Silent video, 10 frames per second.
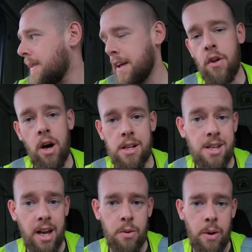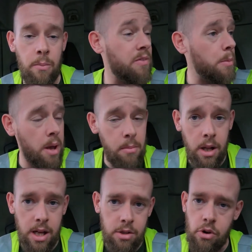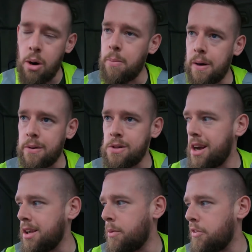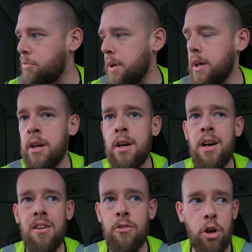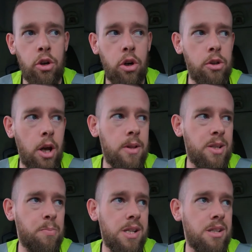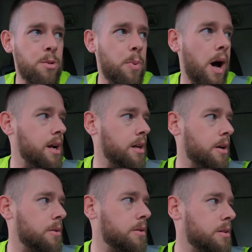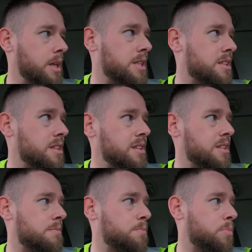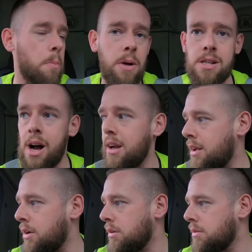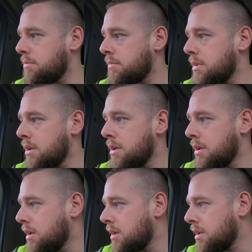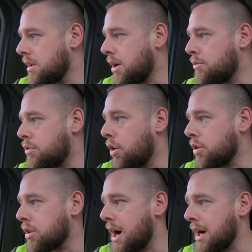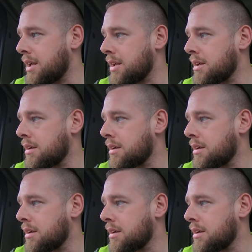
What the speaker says: I thought I'd take you in. With it being my last drop, I'll take you with me. I've got to go down this business park now, this proper tight little road, like.